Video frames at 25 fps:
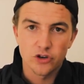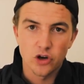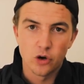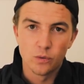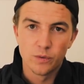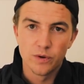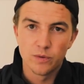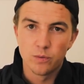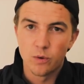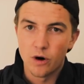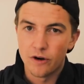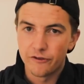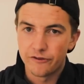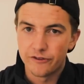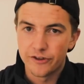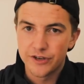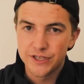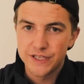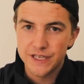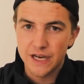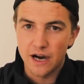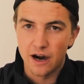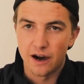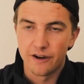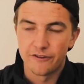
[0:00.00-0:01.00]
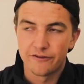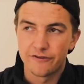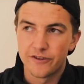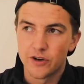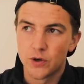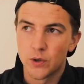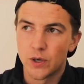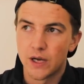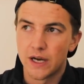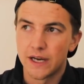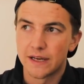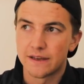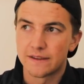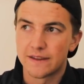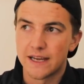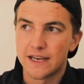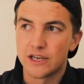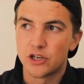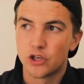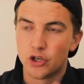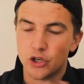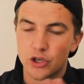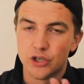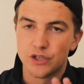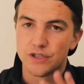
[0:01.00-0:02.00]
I've gone with Watford. I feel like
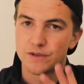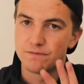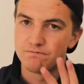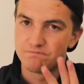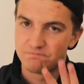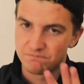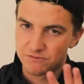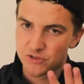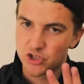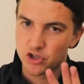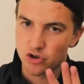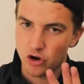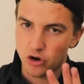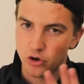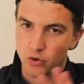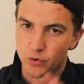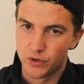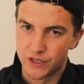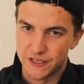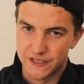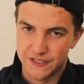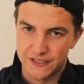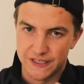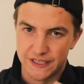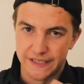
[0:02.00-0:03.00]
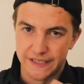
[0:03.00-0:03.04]
they could struggle this